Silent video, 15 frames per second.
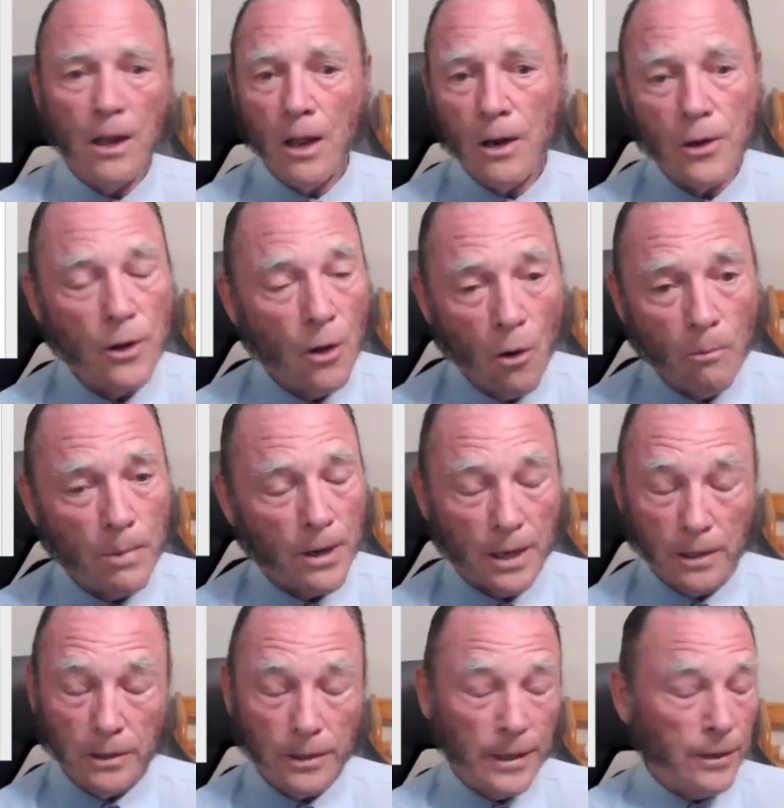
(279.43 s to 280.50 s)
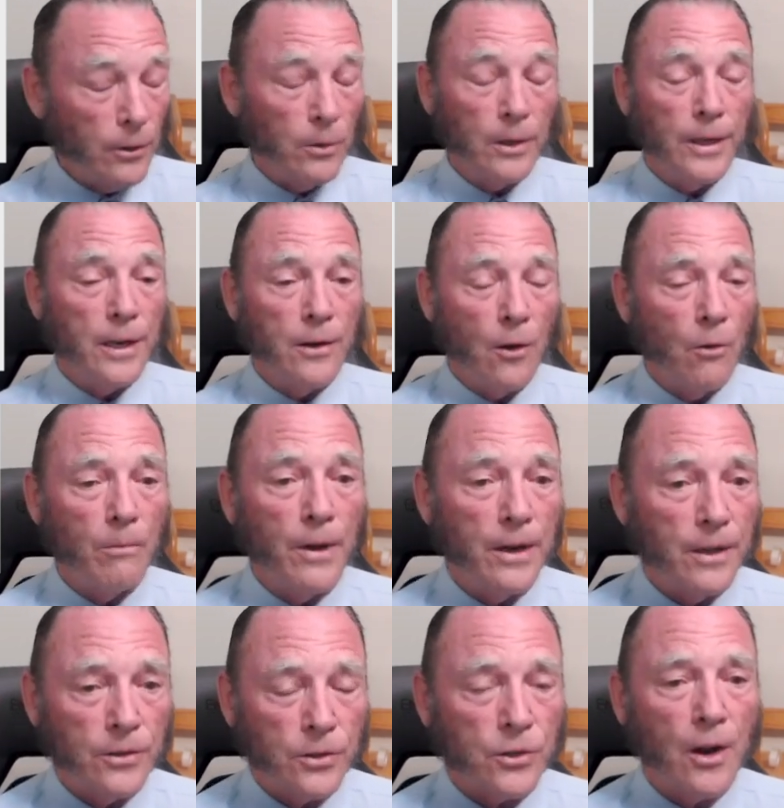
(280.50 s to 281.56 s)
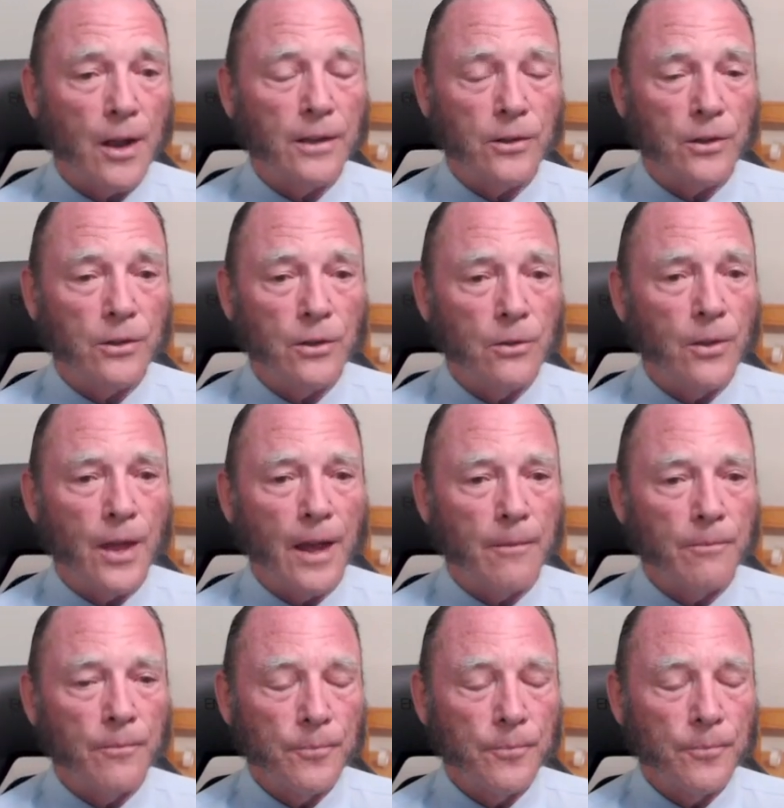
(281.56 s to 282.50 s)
Nobody, literally nobody, is trying to do that.